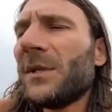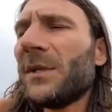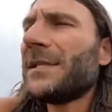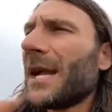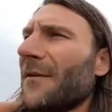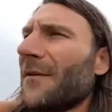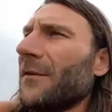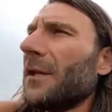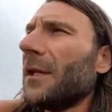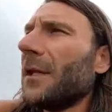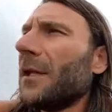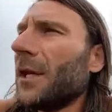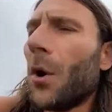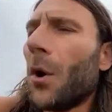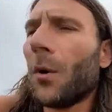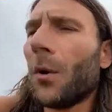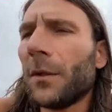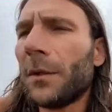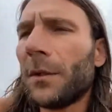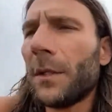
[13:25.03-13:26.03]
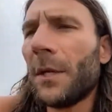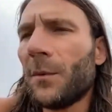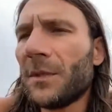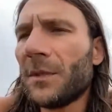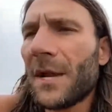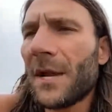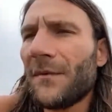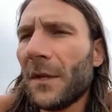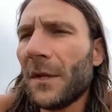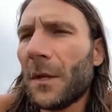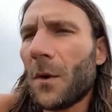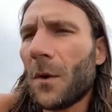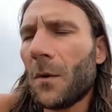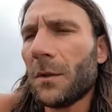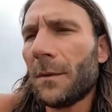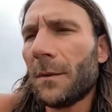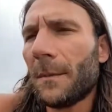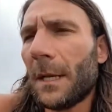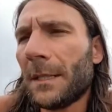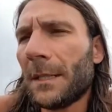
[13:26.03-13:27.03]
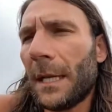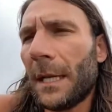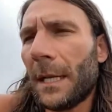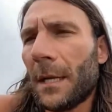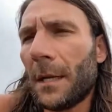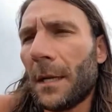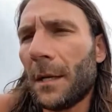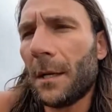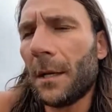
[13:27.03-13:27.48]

definitely cold. It was definitely cold in Montana.